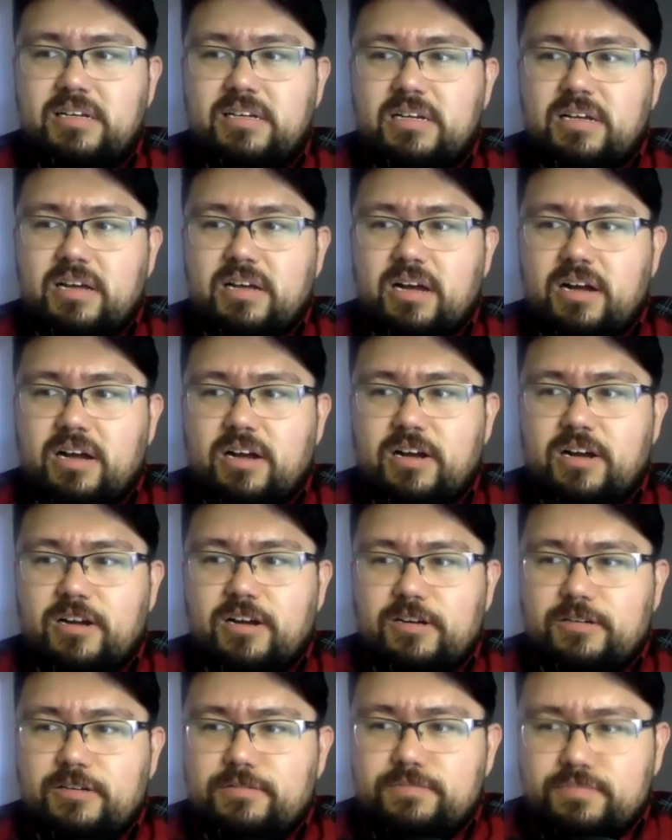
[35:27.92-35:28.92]

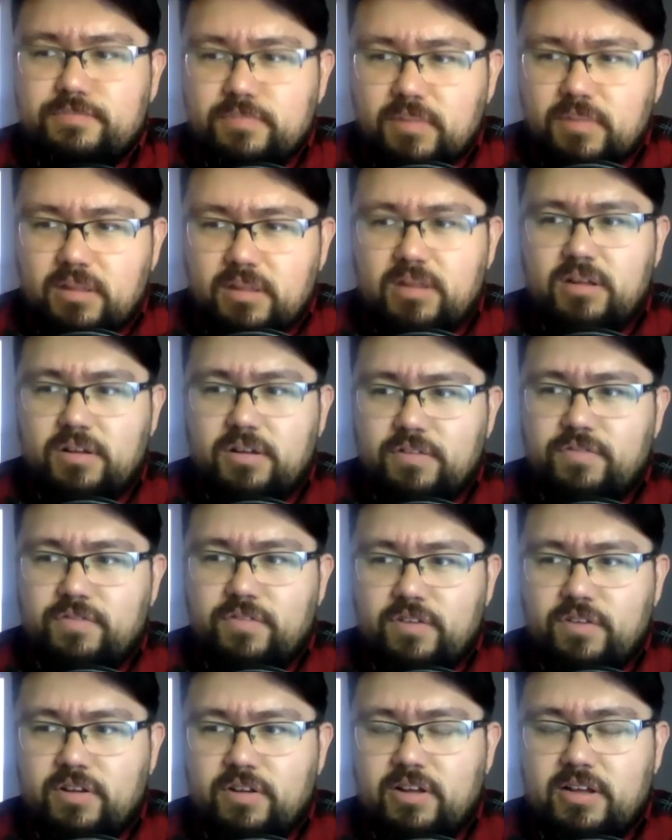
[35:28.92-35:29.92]
um of
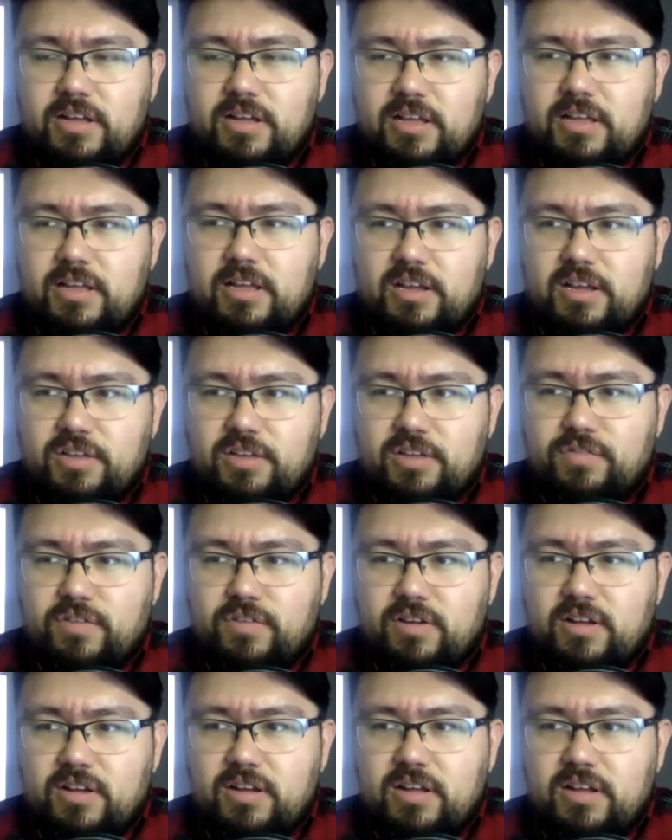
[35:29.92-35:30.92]
uh of
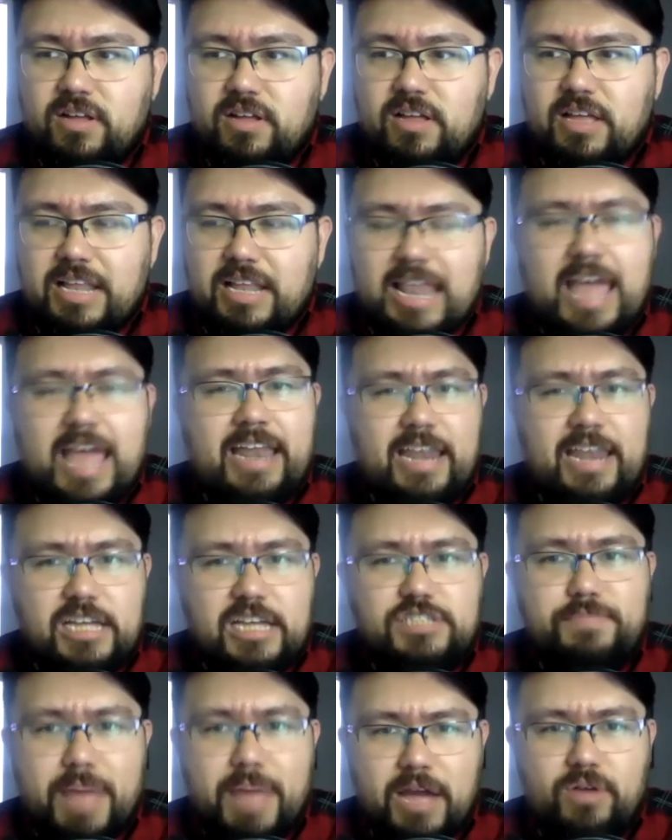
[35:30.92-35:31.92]
uh Latinx
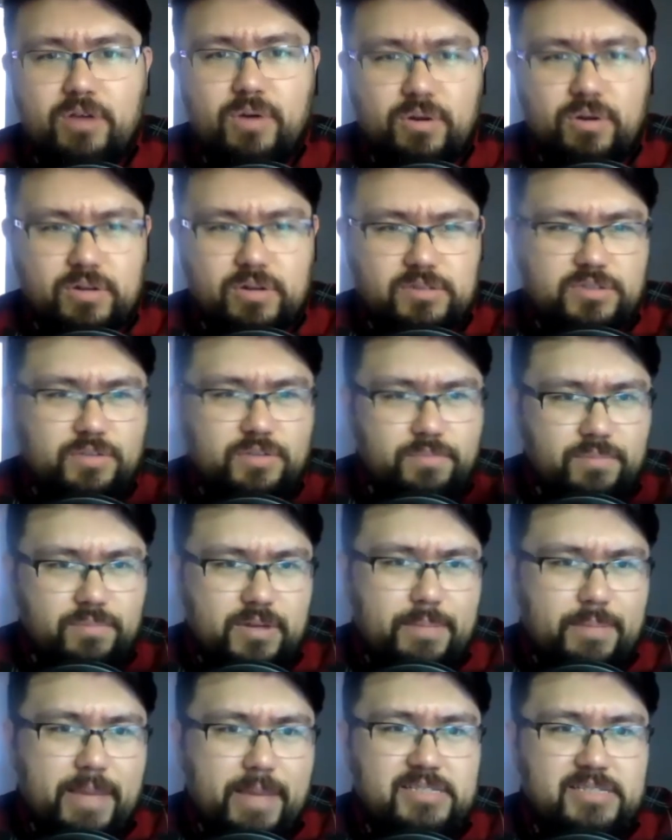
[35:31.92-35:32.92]
background in some
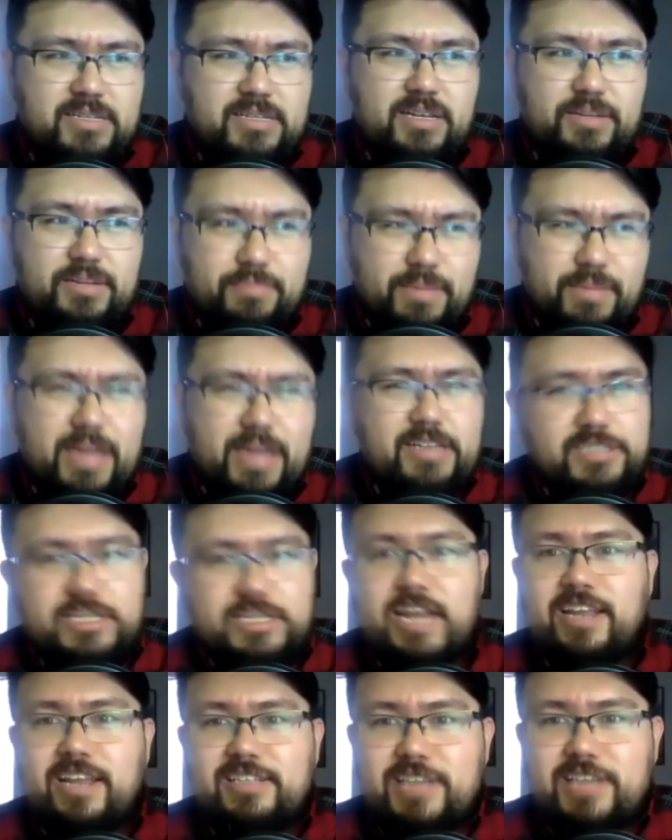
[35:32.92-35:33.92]
capacity, mm-hmm. minus
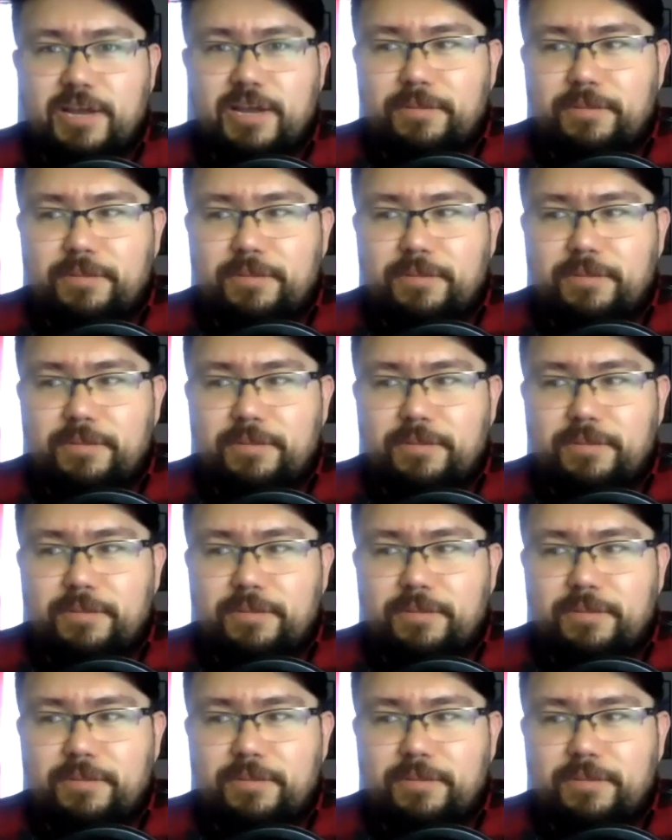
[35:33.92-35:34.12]
Channing Tatum.